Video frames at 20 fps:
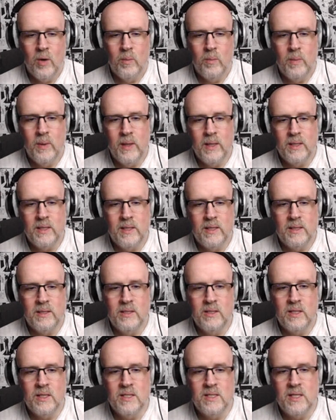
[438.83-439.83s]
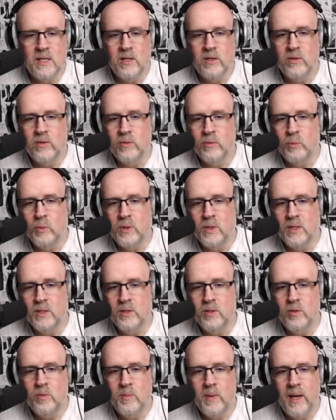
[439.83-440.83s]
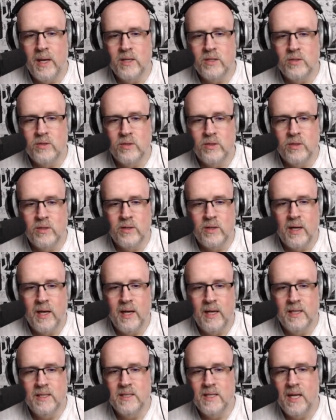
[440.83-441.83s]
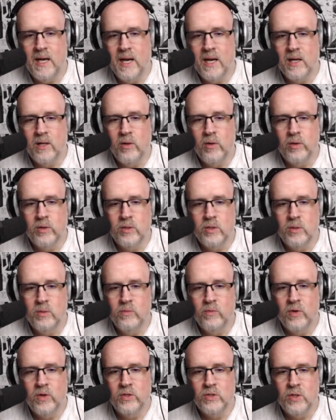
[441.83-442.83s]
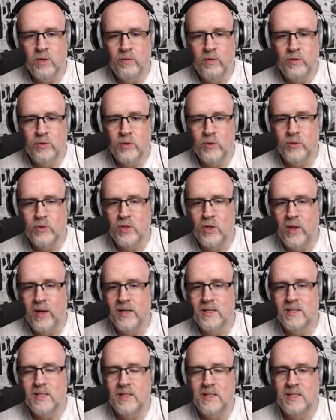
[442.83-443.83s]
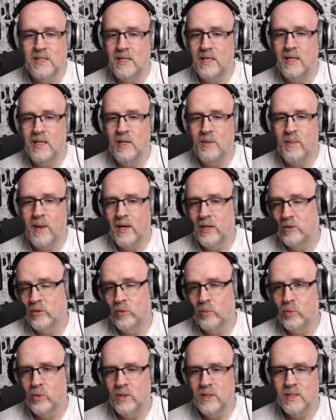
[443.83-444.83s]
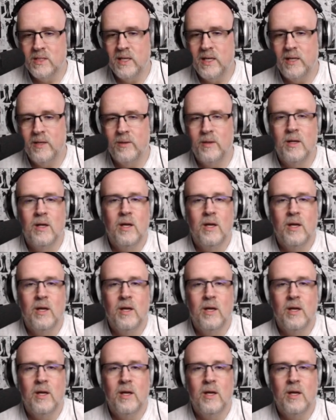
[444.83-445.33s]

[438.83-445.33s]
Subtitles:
But you can see here with the tube master, it's an analog tube version of Ozone's classic CD master preset,